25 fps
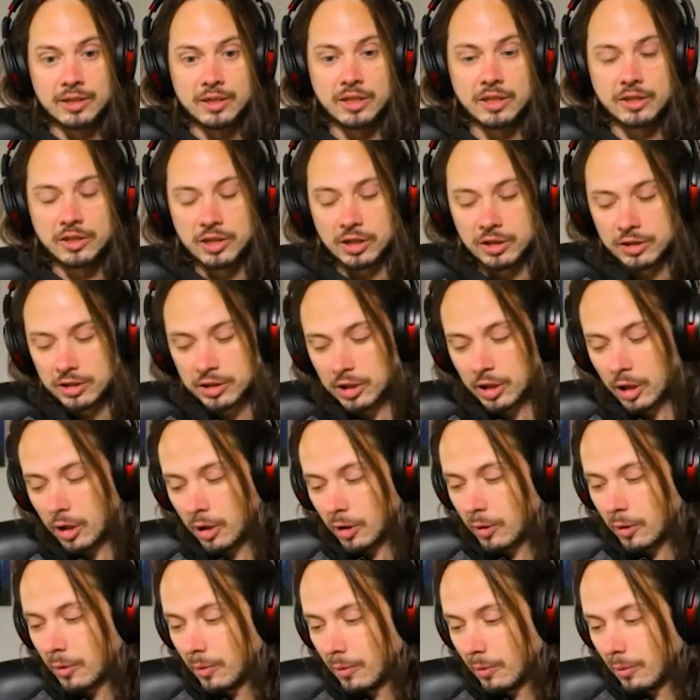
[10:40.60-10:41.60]
So,
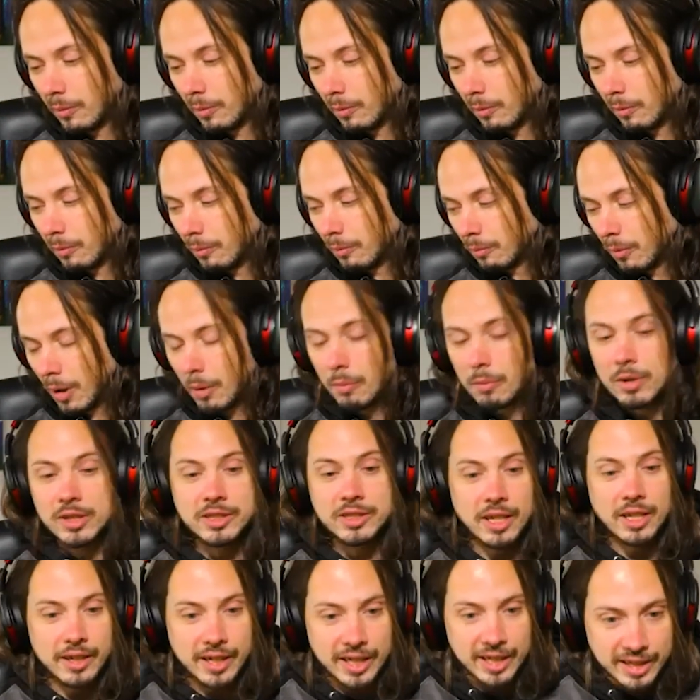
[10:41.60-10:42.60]
so, what was
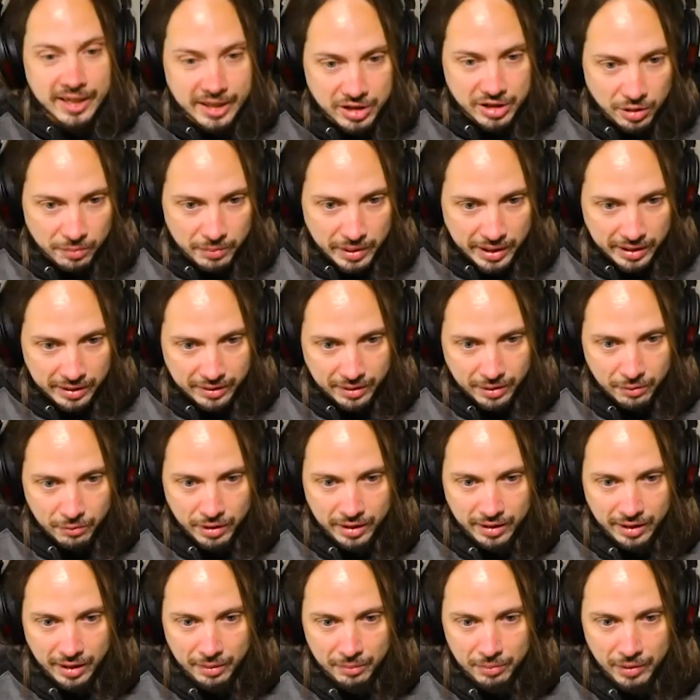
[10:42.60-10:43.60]
that initial meeting
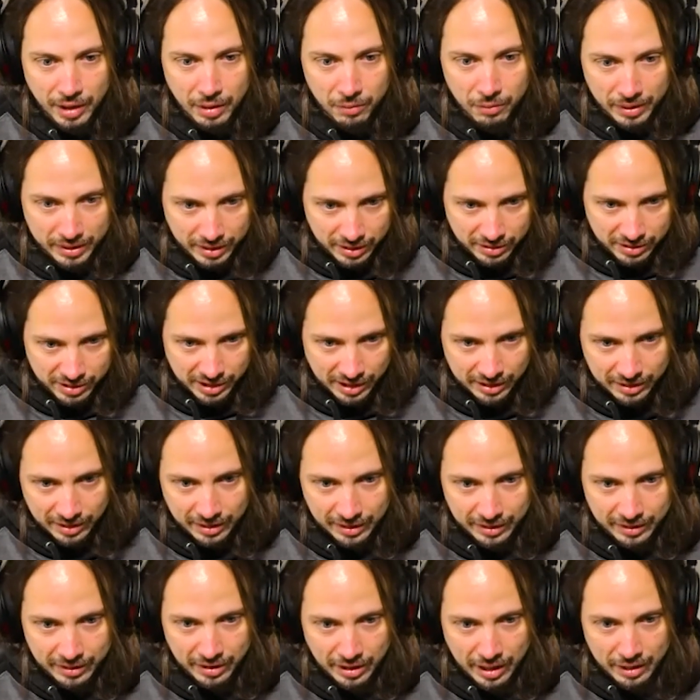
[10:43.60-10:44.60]
with him then? When you said
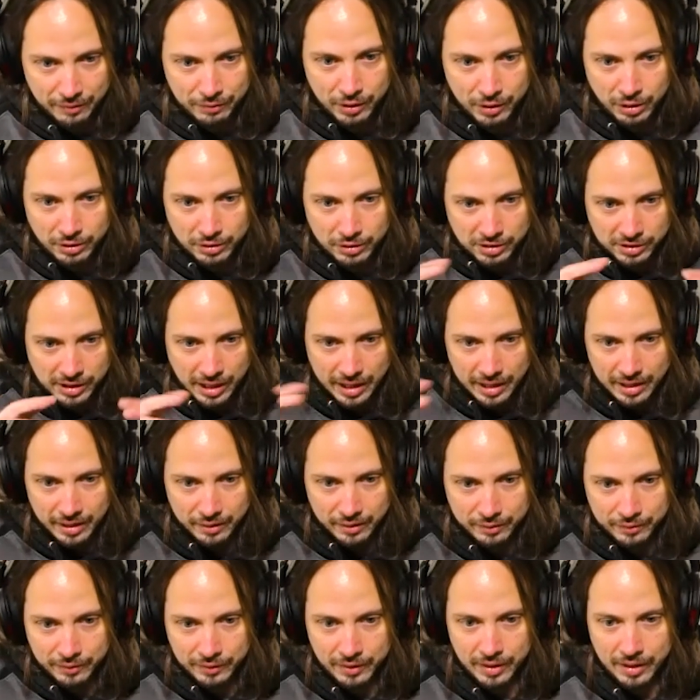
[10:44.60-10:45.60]
you have those kind
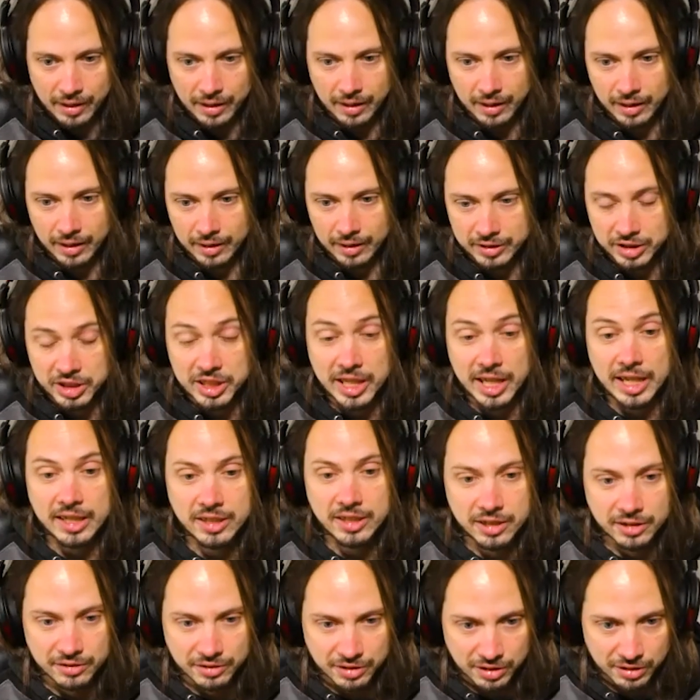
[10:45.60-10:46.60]
of uh,
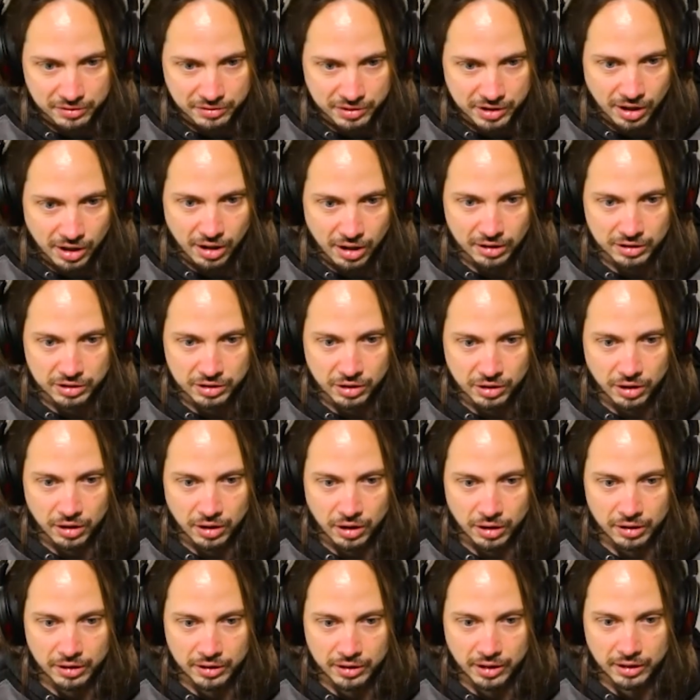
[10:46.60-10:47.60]
sketches of songs
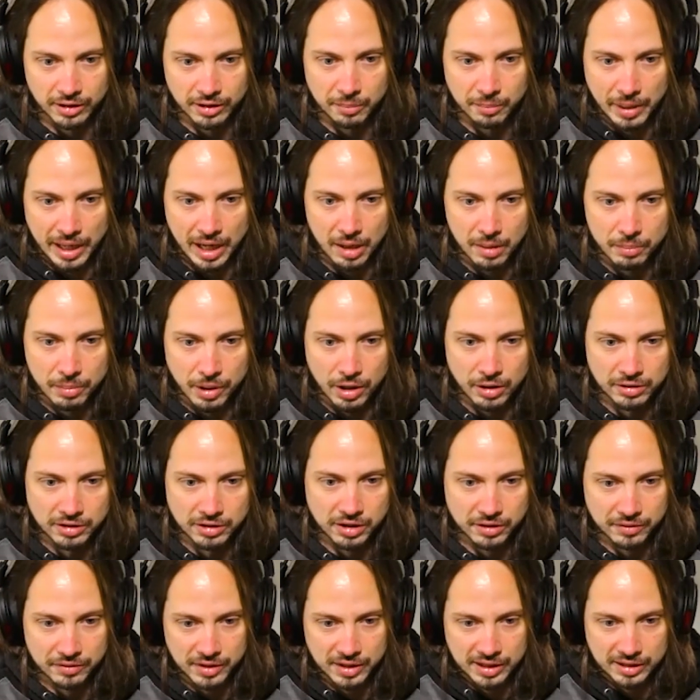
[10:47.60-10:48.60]
or, or the, the, bare
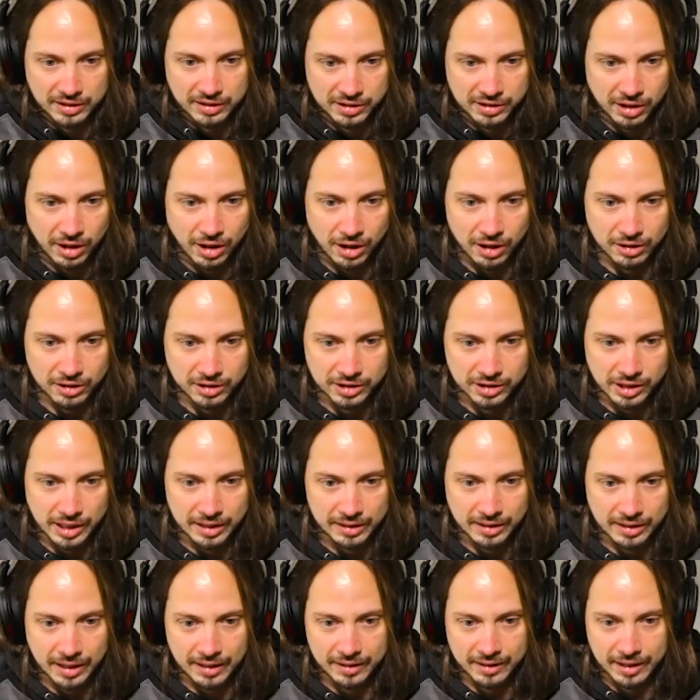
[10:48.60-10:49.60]
bones of these songs,
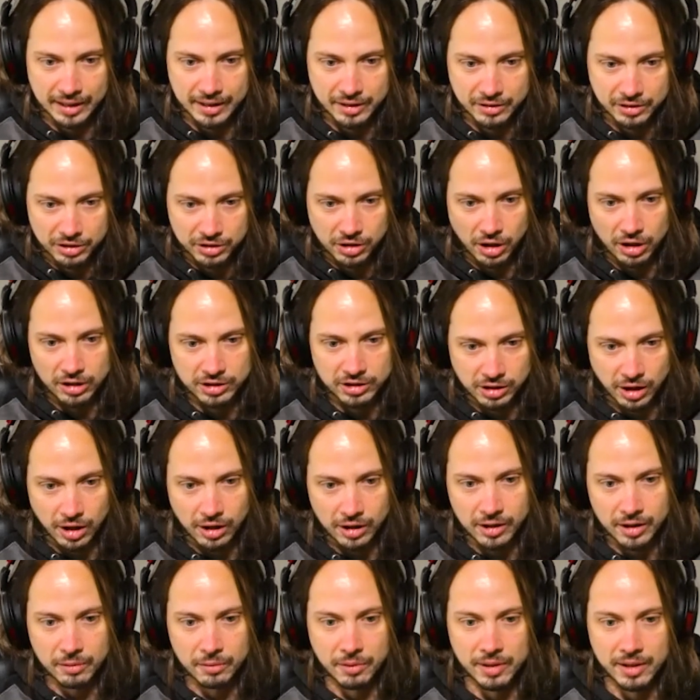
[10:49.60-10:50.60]
and and then you start
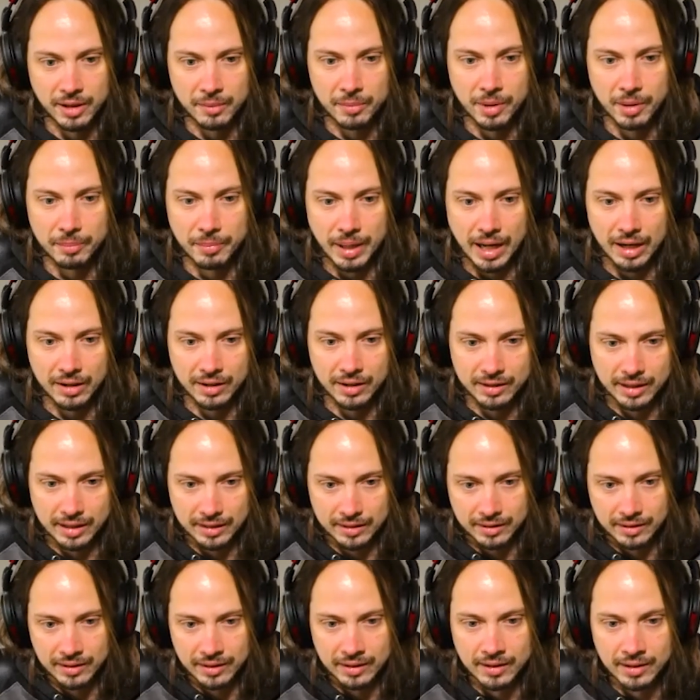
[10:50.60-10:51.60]
talking with him about it,
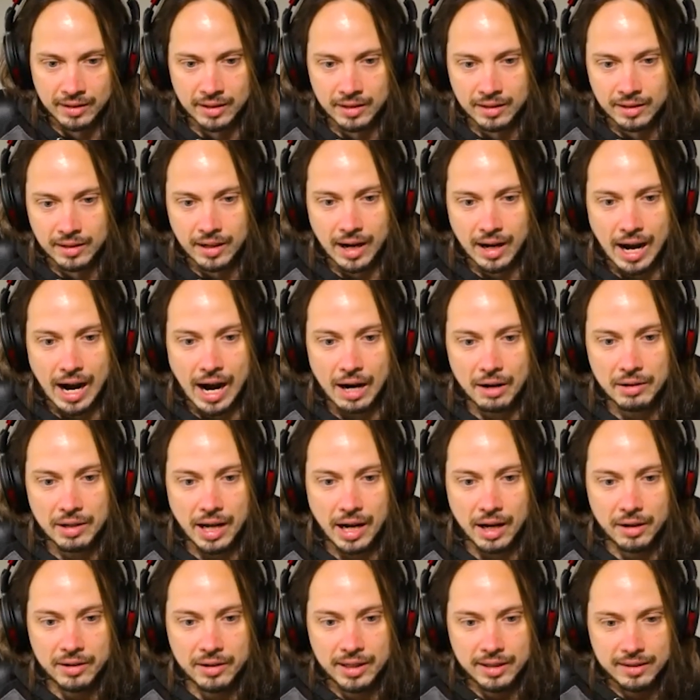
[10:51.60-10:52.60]
and how
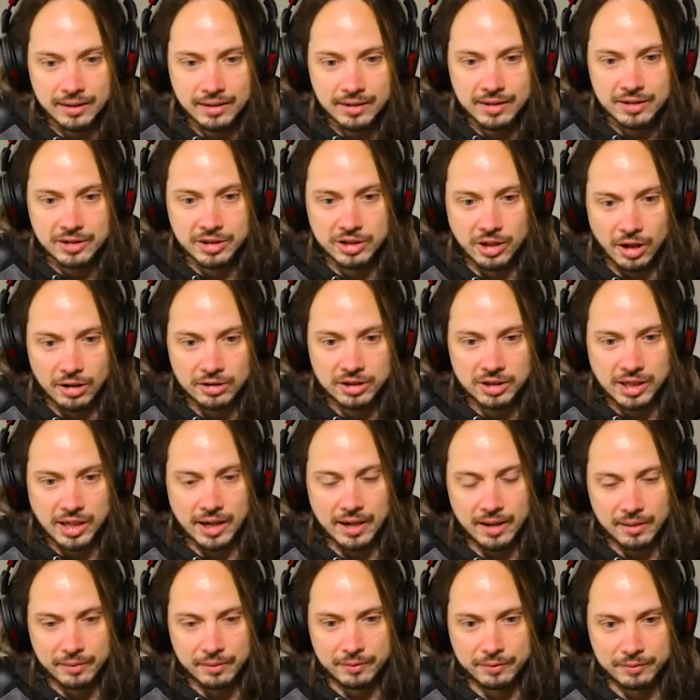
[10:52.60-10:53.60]
how did the songs
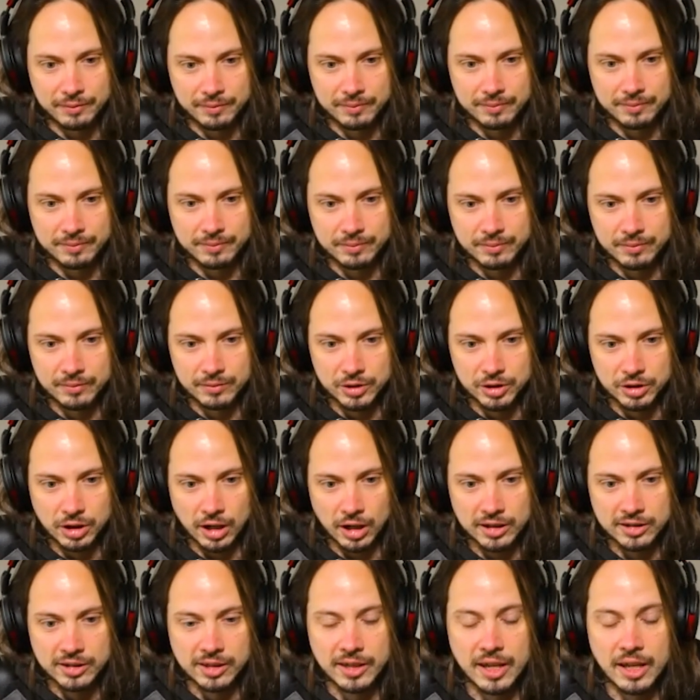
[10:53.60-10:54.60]
kind of
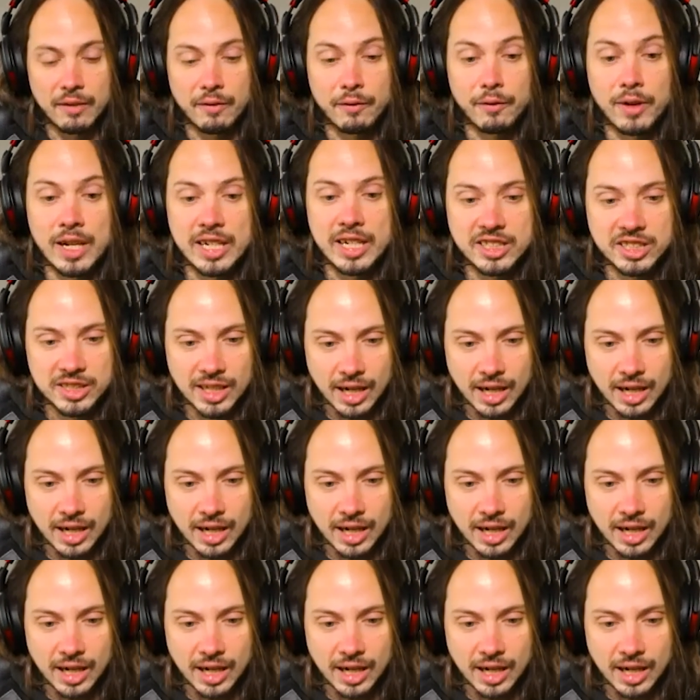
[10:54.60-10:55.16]
started to get fleshed